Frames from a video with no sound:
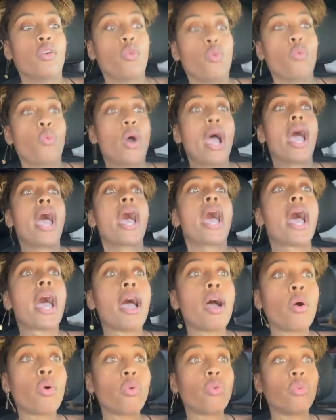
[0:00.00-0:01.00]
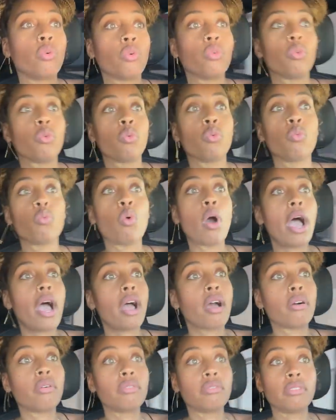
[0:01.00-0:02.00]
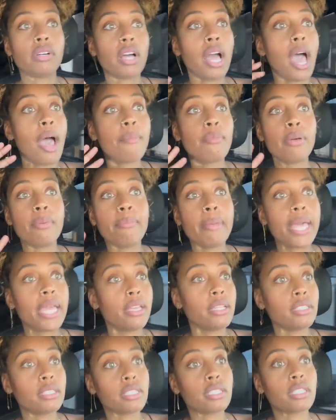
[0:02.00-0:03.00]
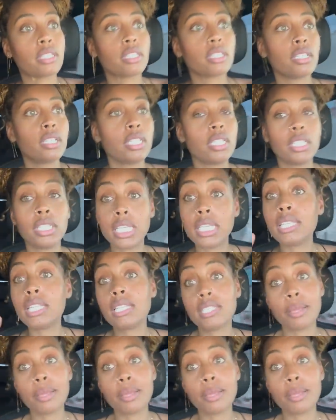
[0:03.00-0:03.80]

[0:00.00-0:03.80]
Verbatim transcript: wow wow i'm amazed this is